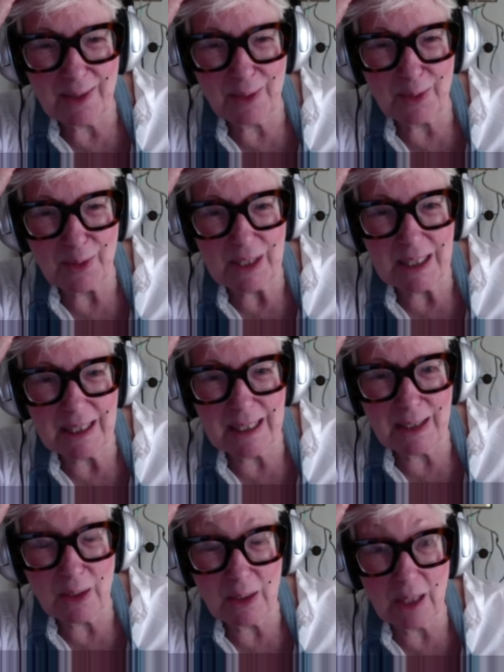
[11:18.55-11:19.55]
of sitting
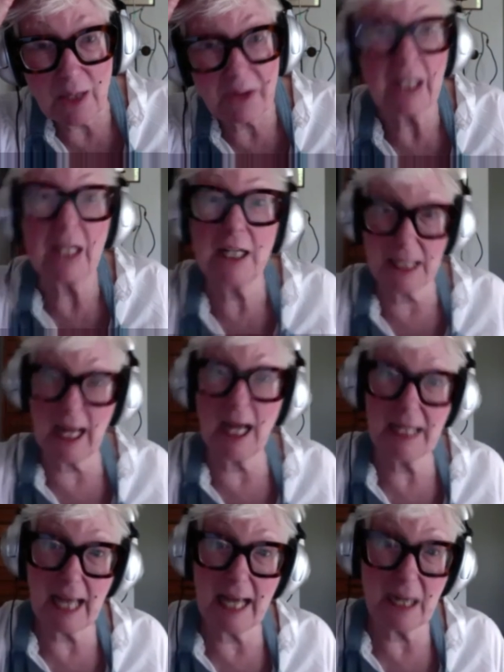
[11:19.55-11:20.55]
doing nothing. And
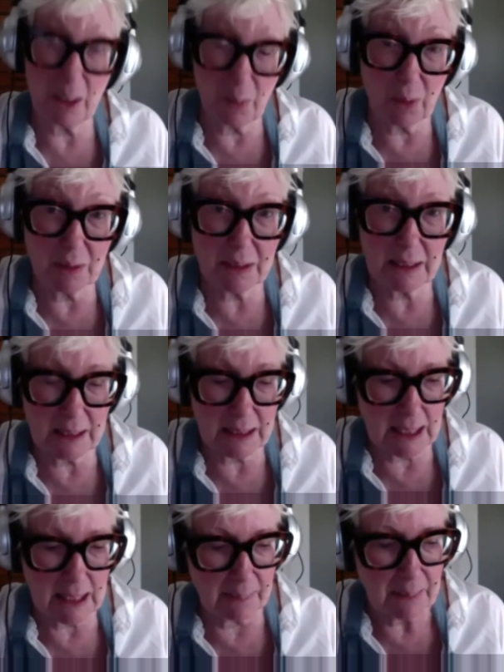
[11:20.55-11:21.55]
again, I was at the
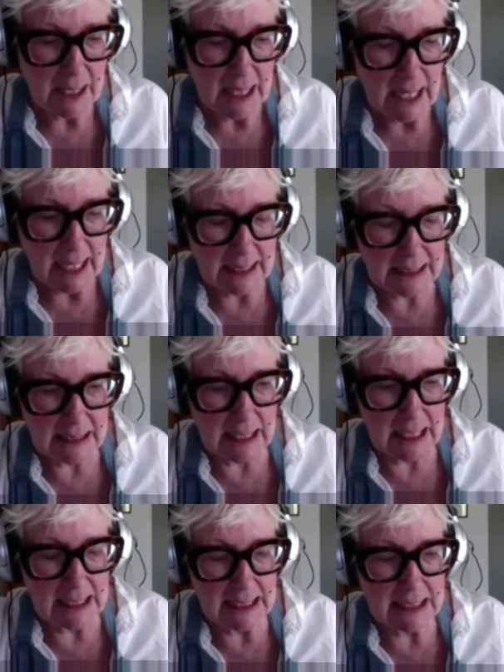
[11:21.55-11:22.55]
time had
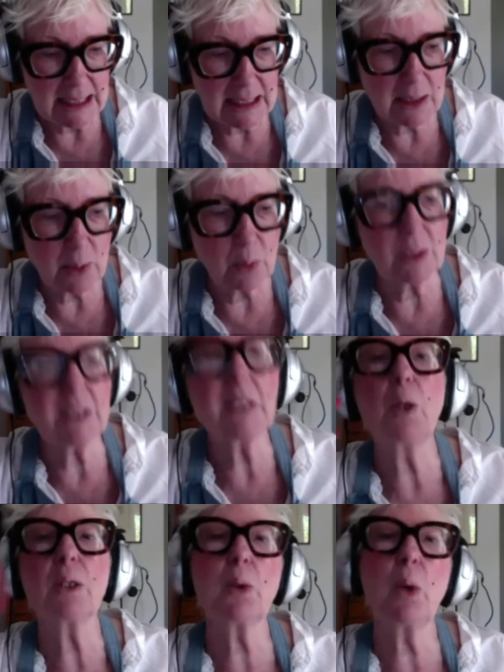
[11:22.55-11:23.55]
an eating disorder, so it
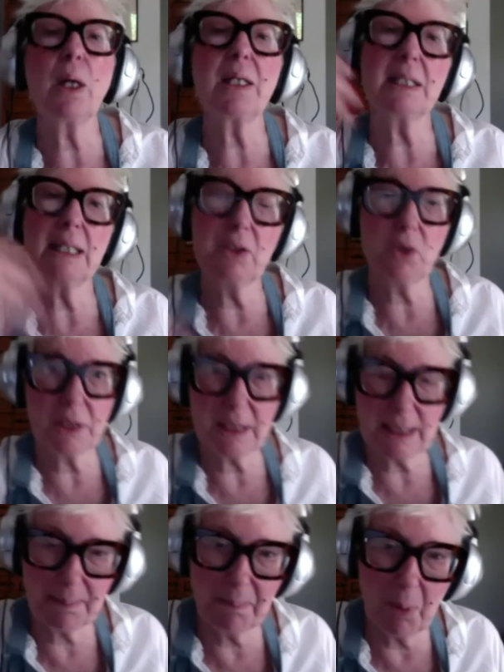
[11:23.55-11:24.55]
was quite an
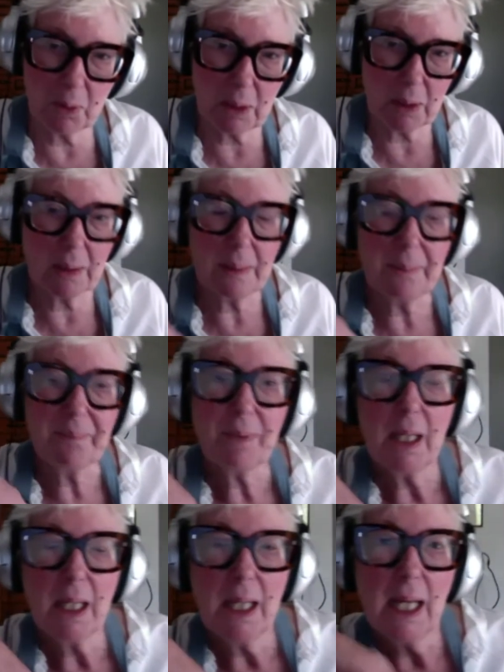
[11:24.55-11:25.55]
interesting model.
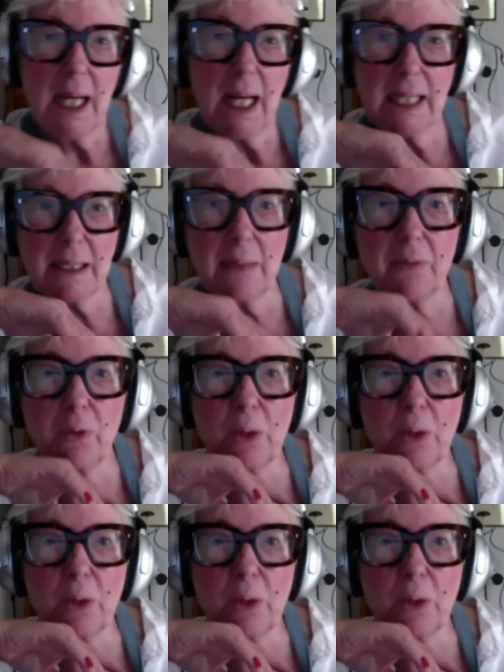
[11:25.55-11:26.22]
And I've always